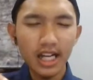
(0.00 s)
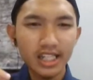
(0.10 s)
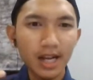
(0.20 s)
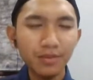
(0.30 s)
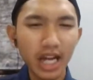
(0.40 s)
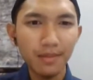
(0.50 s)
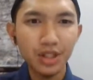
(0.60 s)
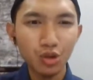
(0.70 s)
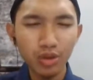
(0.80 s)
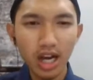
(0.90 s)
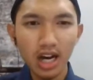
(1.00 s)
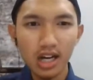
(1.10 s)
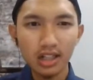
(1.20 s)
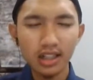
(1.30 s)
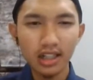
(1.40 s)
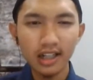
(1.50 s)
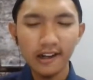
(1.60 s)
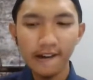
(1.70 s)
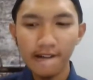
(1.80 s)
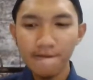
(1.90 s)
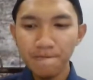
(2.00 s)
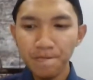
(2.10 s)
Sometimes we are